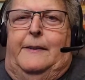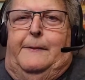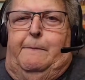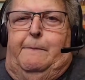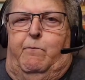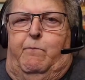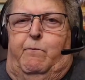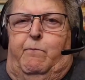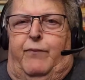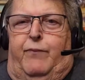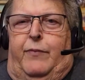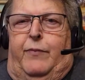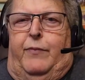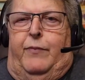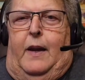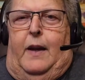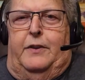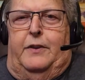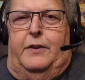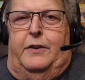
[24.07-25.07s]
coming to
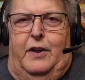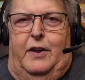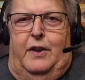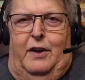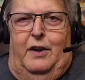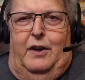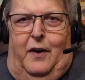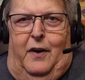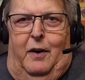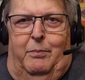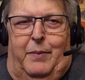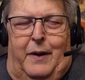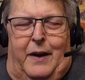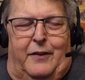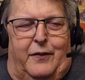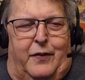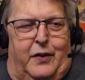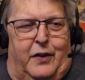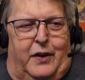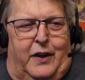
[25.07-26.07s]
you from Bedford
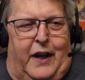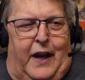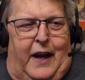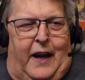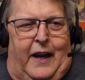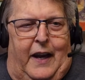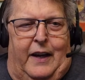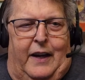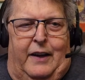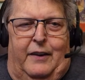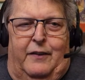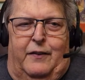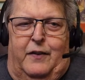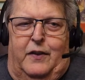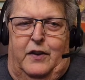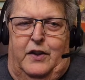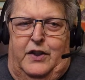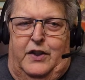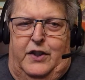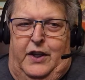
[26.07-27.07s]
County, Virginia.
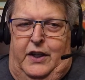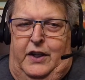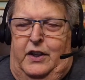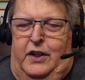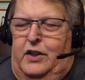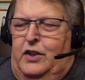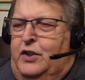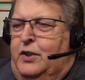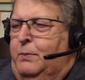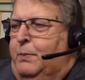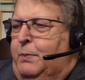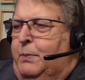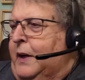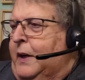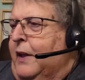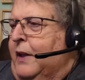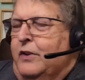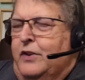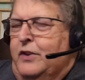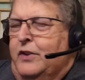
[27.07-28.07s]
Should be another
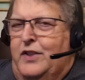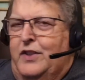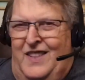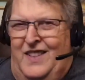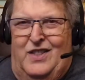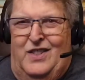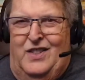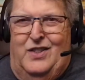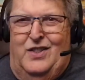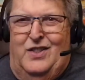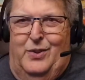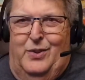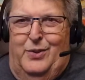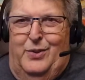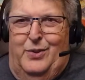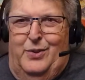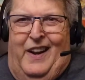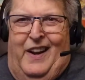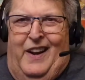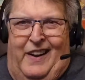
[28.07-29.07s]
seasonal day here
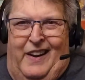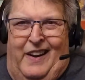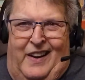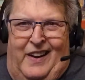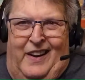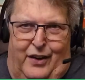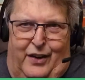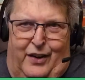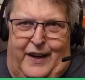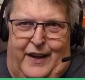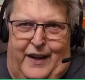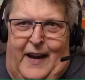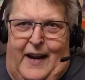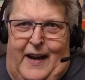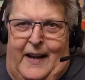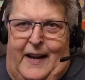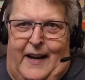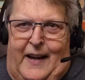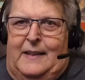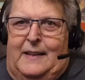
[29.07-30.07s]
today.
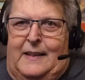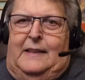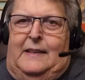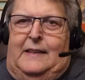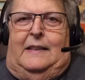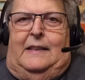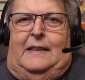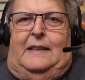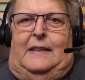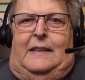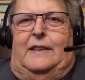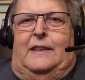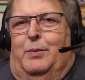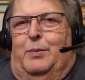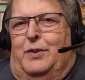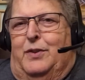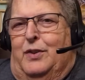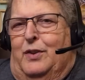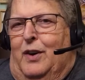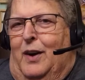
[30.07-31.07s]
Temperature
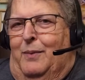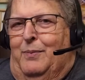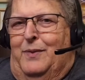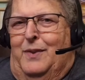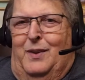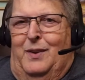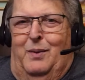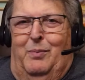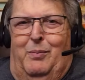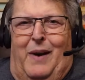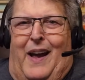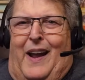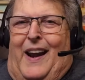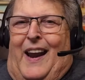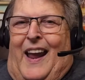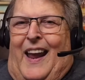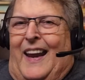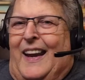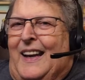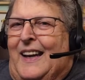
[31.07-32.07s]
up to about
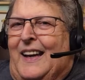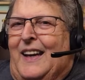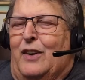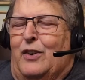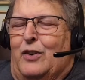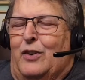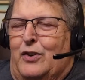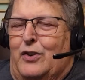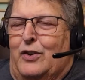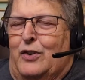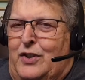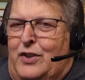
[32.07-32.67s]
80 or so.